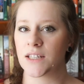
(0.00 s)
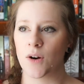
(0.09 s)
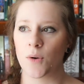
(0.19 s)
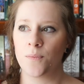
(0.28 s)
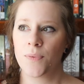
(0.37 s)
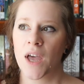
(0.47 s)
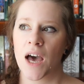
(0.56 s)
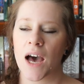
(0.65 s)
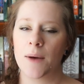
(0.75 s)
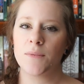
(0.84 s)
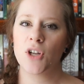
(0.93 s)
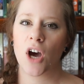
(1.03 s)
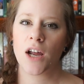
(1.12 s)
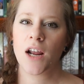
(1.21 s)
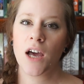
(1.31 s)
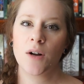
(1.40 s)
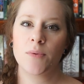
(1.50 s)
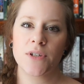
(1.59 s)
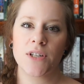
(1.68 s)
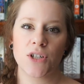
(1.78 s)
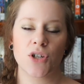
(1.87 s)
So I'm not
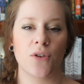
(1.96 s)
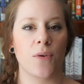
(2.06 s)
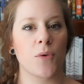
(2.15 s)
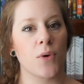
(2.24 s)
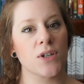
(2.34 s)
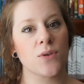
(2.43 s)
100% sure if I'm going